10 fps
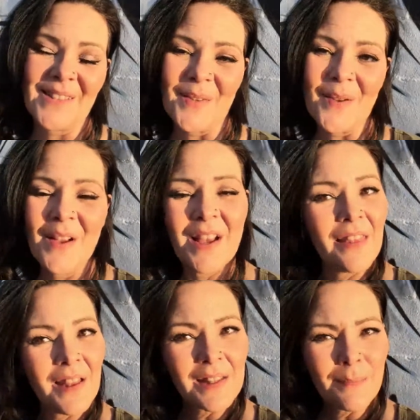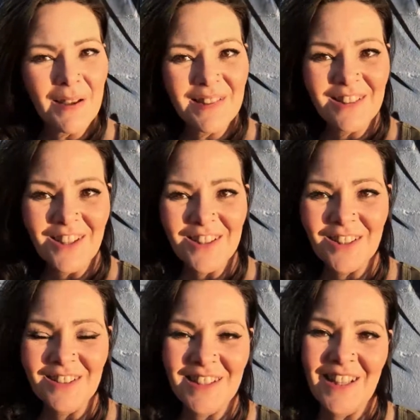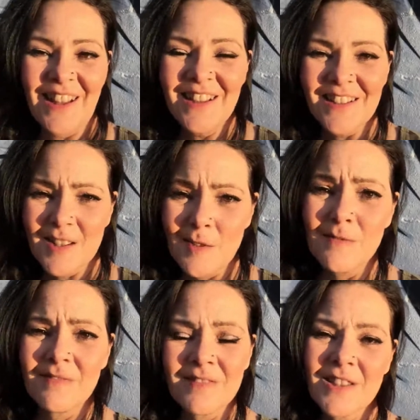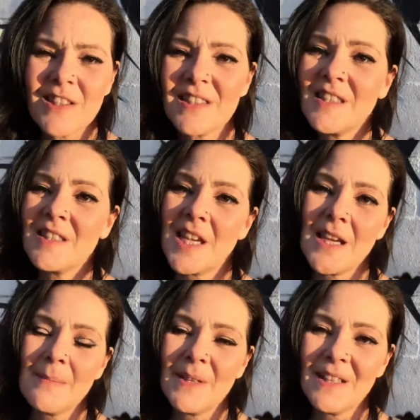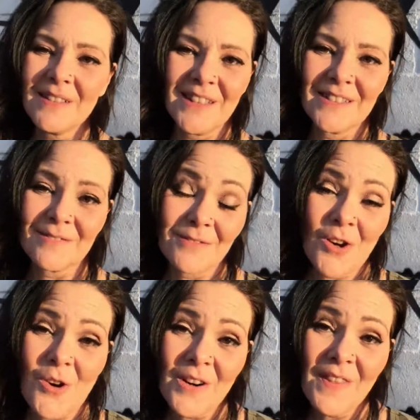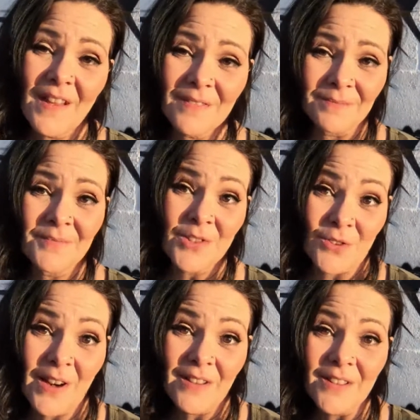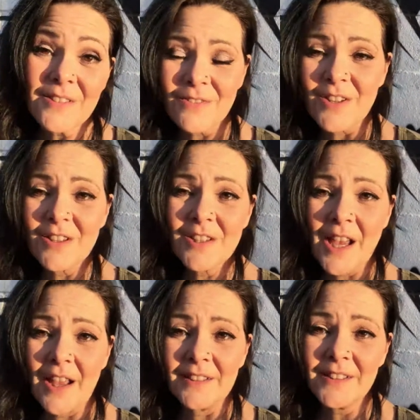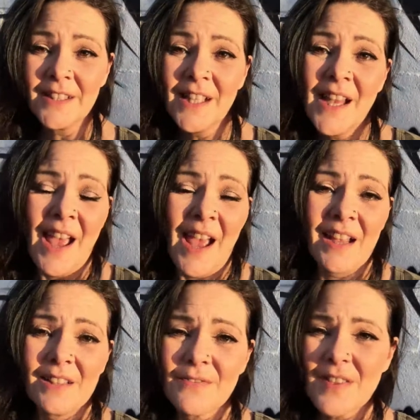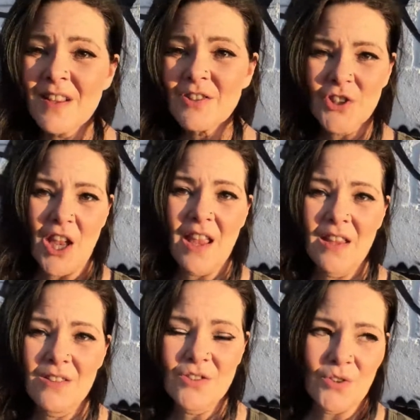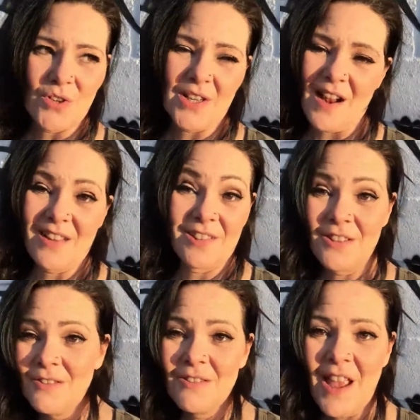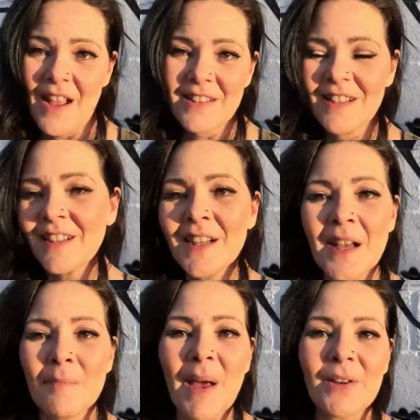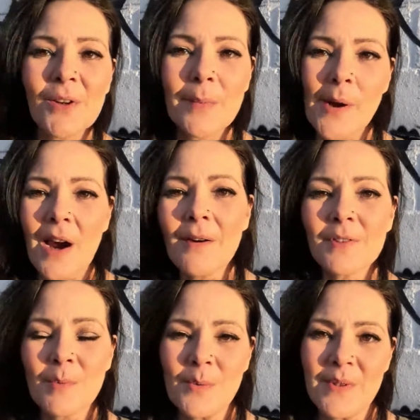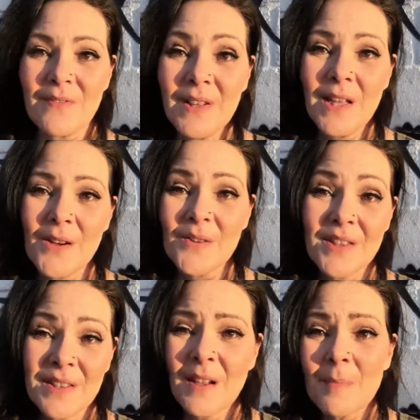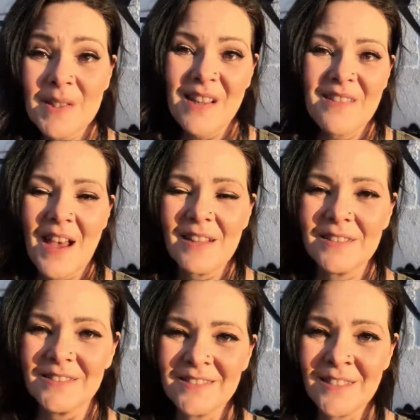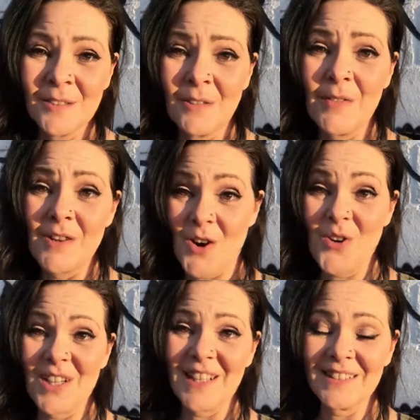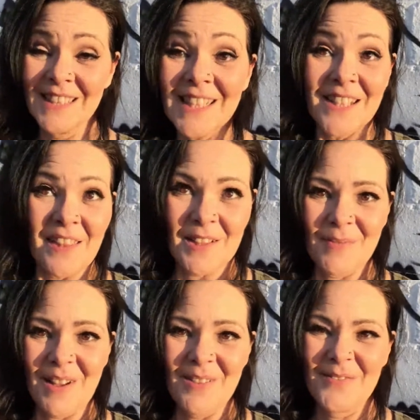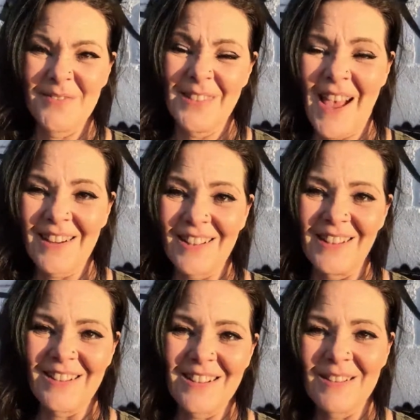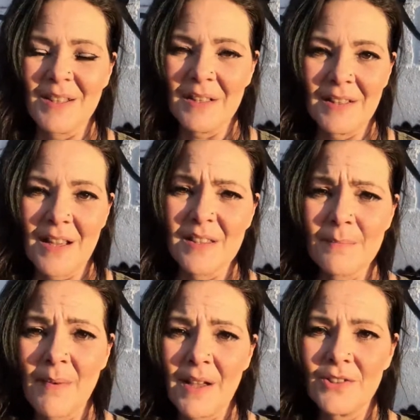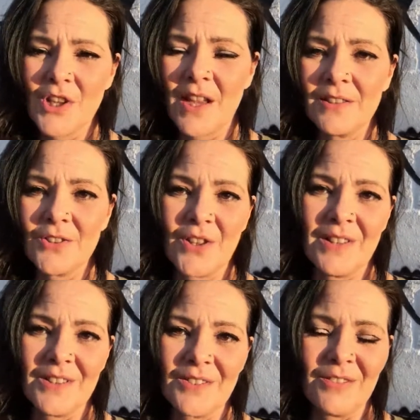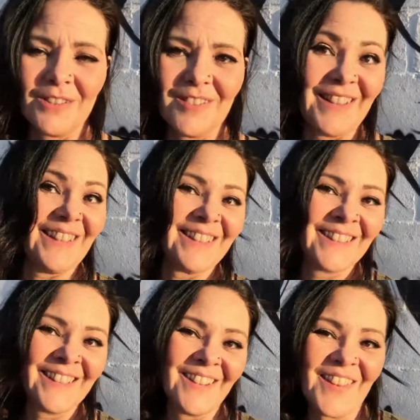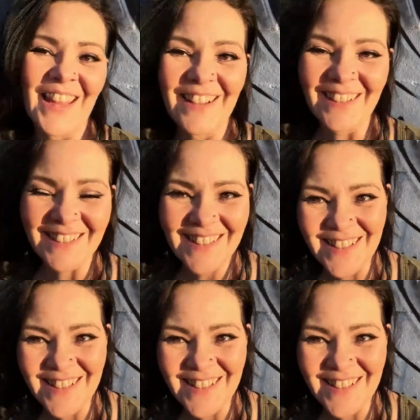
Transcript: So that's my suggestion today, is to just take a minute and record that trailer for your channel. And if things change, or as you get better or more comfortable with video, then update that and re-record it. That's what I've actually just done, because my channel trailers were really not that good.